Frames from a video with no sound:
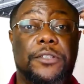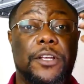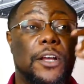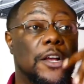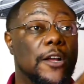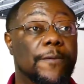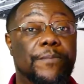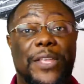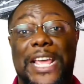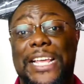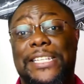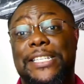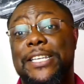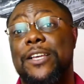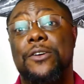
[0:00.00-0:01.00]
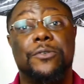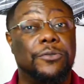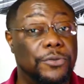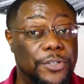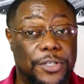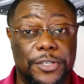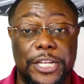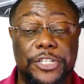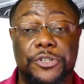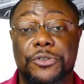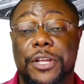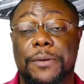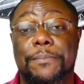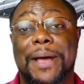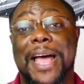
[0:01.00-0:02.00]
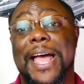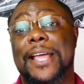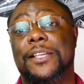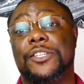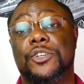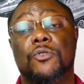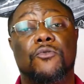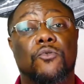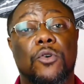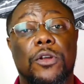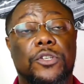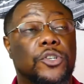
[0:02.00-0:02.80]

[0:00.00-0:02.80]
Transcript: SEOs that you can buy and so forth.